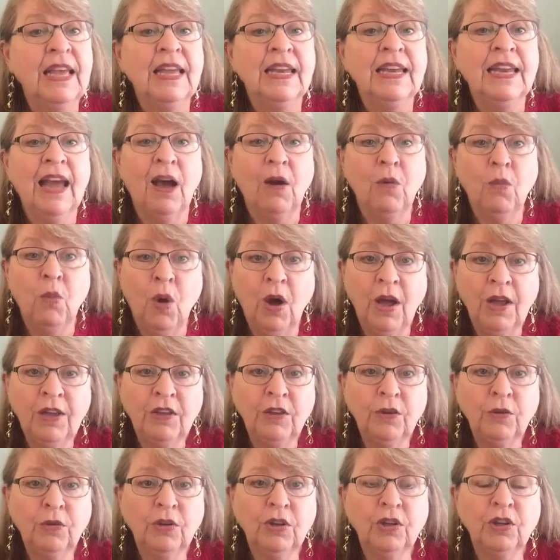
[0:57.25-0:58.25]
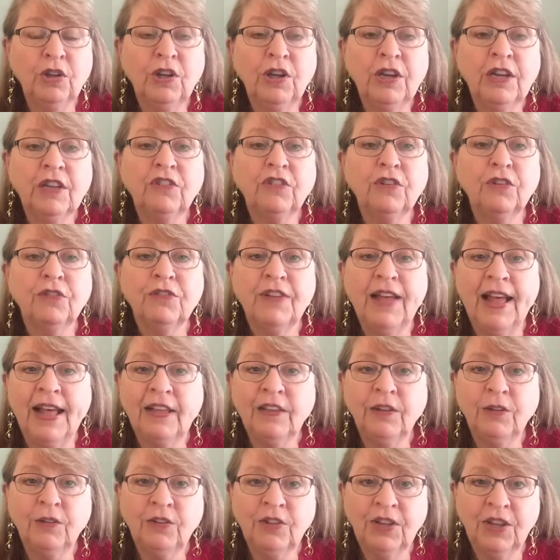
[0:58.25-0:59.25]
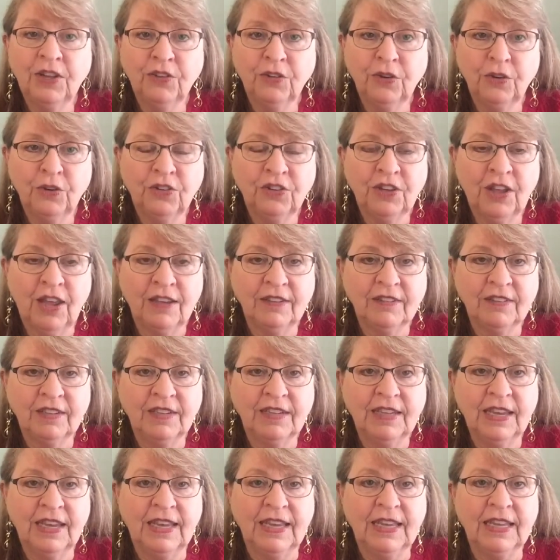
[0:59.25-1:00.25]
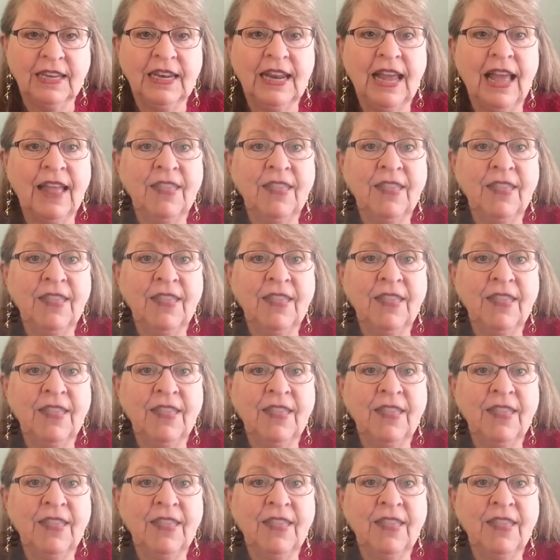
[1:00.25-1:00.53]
Now, I want you to look at your values exercise again,